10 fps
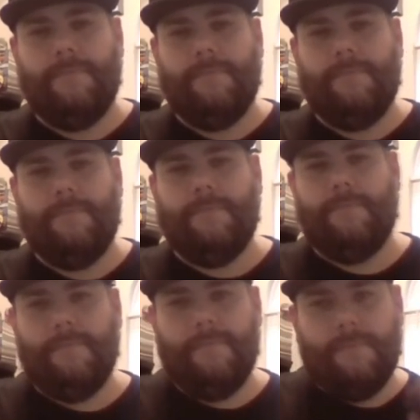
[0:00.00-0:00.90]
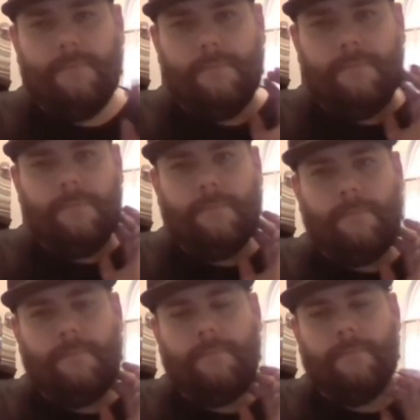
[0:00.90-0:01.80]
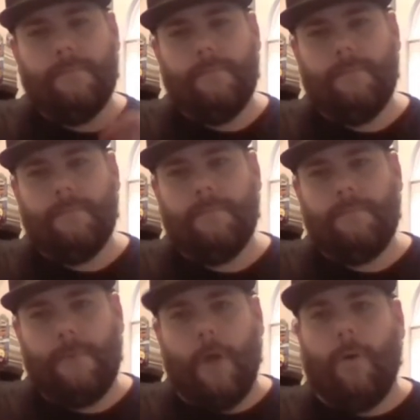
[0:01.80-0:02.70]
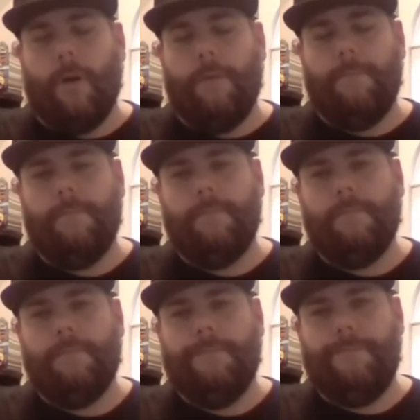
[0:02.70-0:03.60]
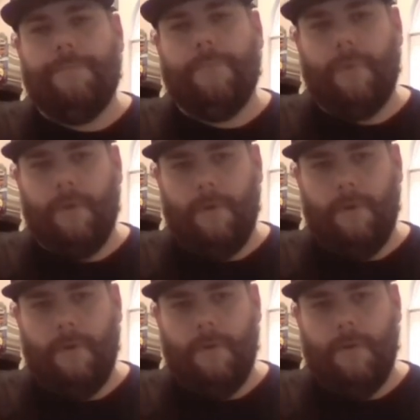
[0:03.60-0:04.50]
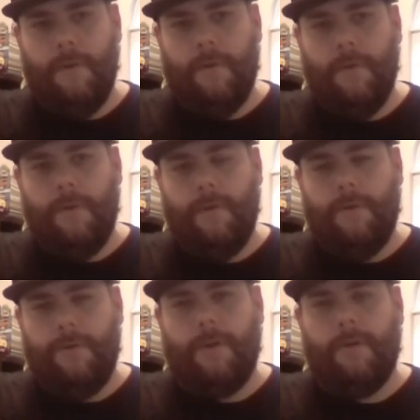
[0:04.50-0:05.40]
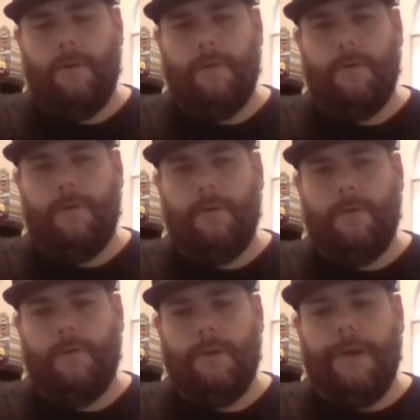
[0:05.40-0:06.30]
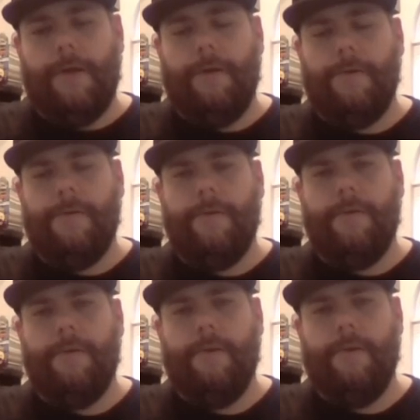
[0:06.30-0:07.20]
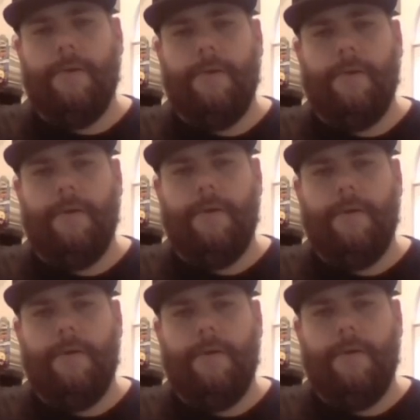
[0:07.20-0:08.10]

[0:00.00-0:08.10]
(not speaking)